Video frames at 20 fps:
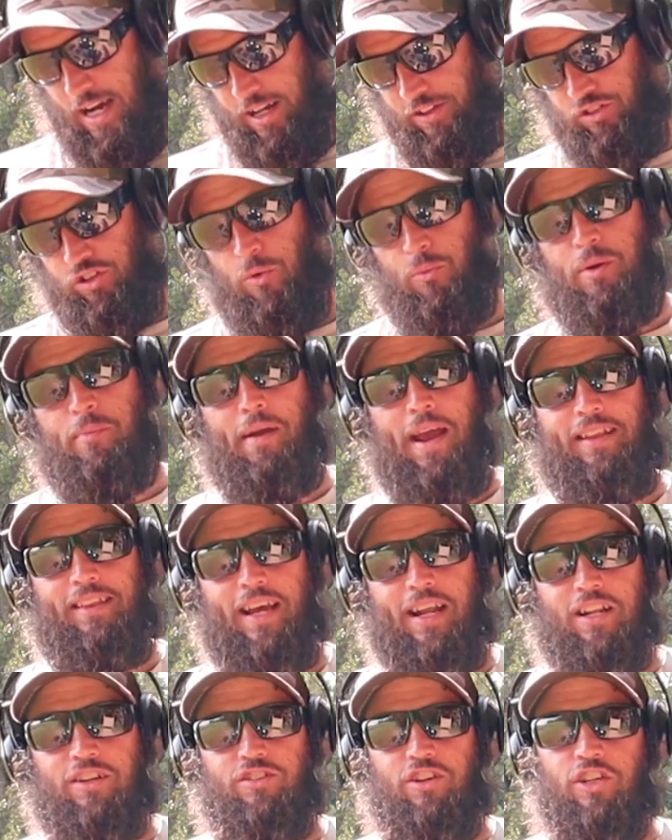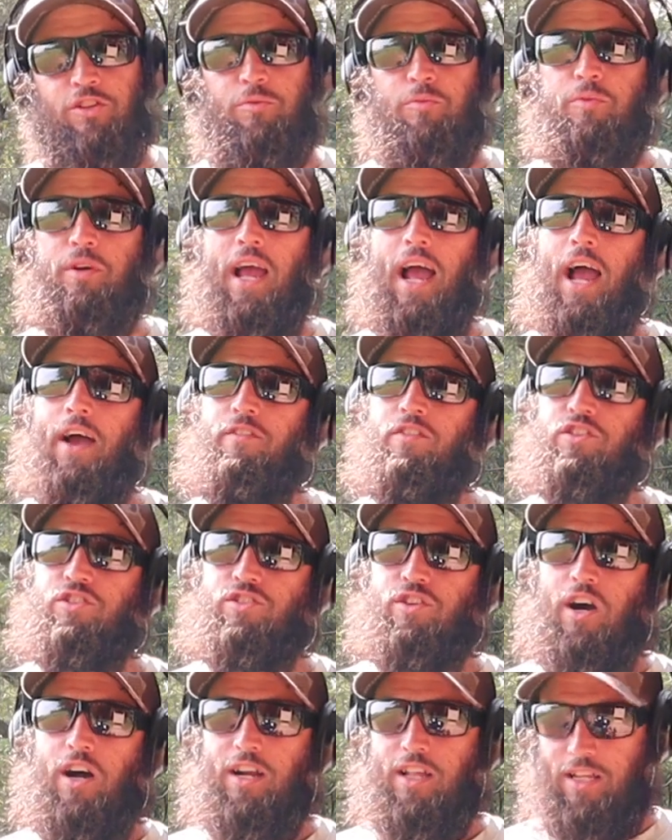So we made that adjustment. We haven't
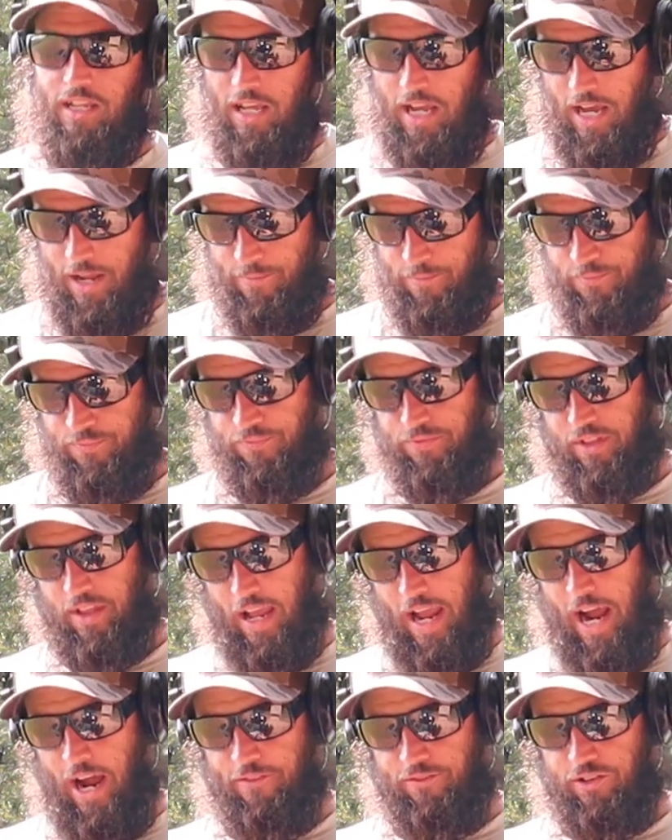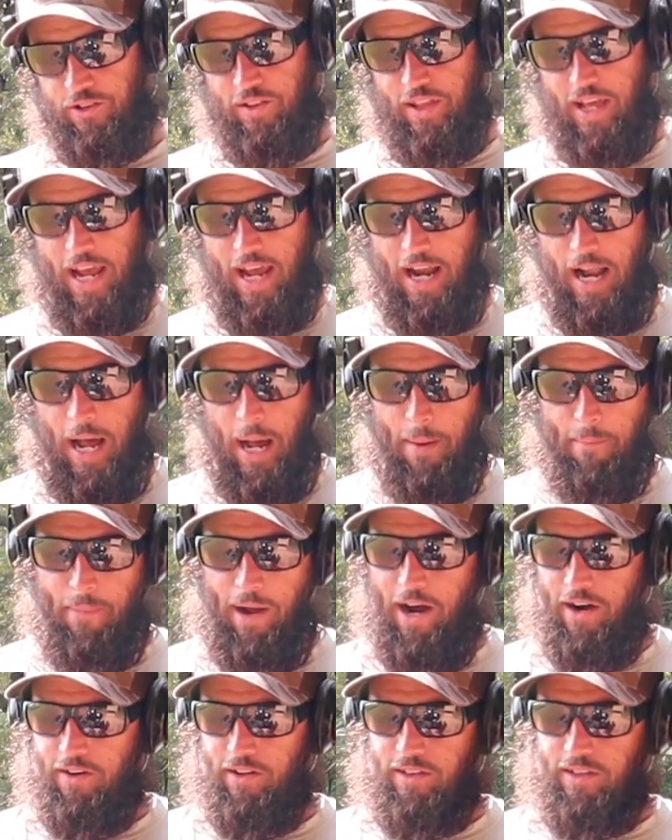shot it yet. After that, I
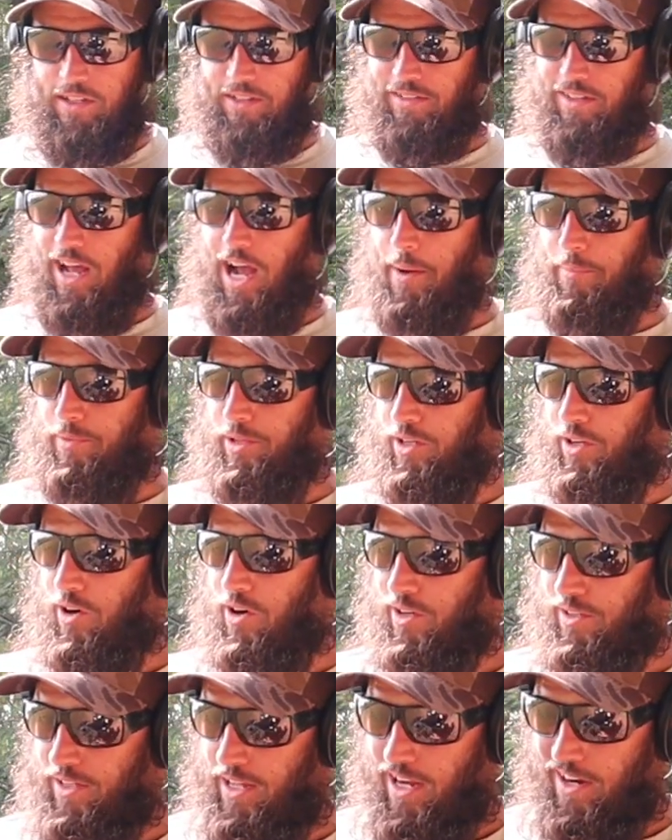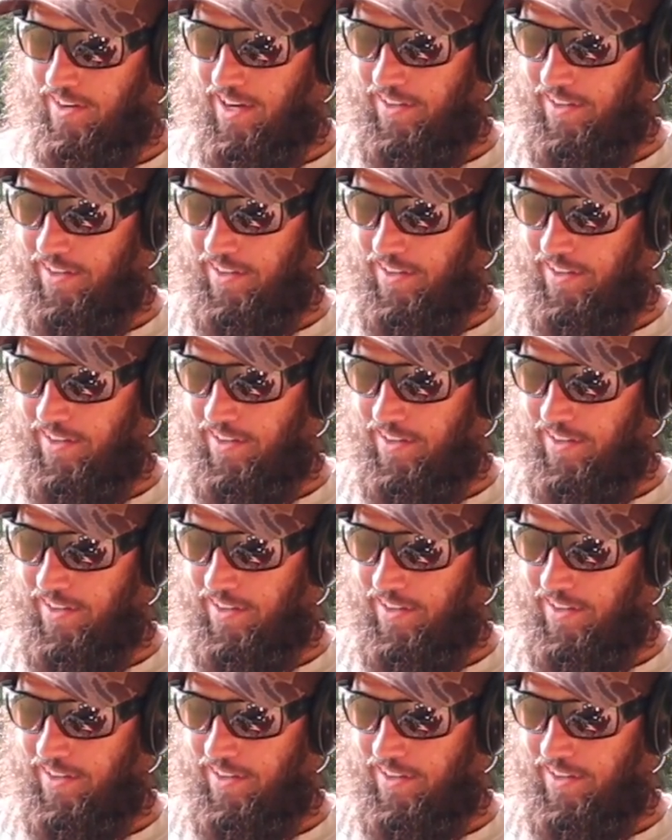mounted this optic on there.